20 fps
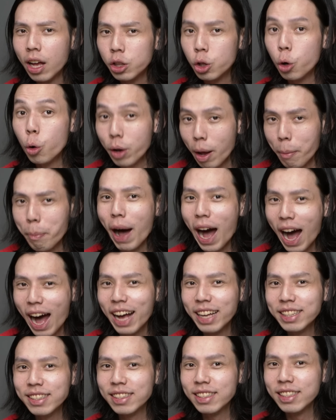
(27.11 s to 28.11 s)
to the
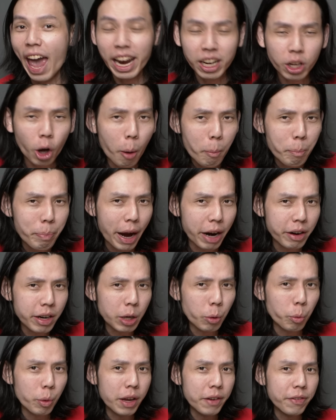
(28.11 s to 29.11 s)
past and compare
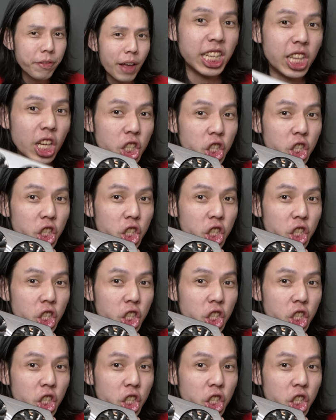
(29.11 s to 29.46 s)
it with the